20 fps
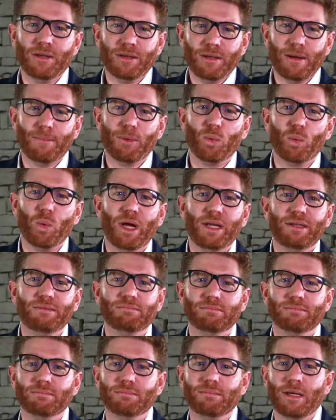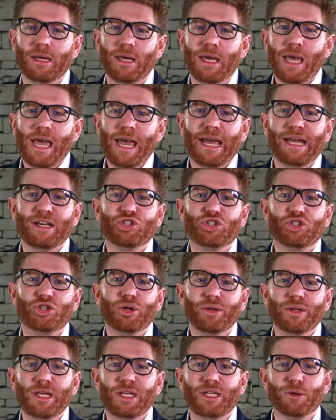Number one,
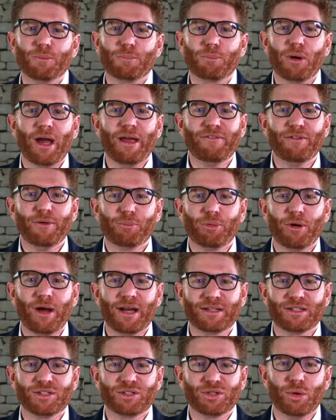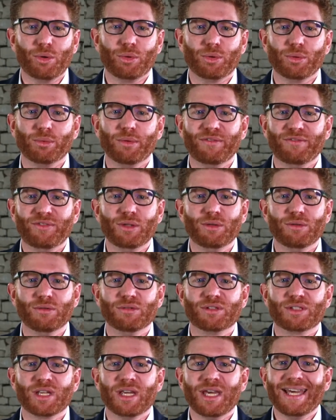ensure that your private practice owner
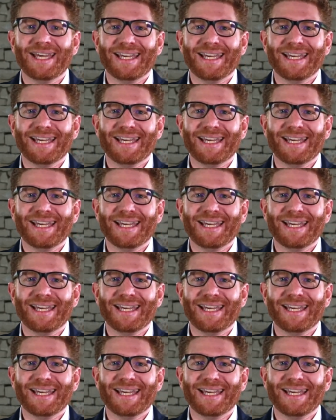reviews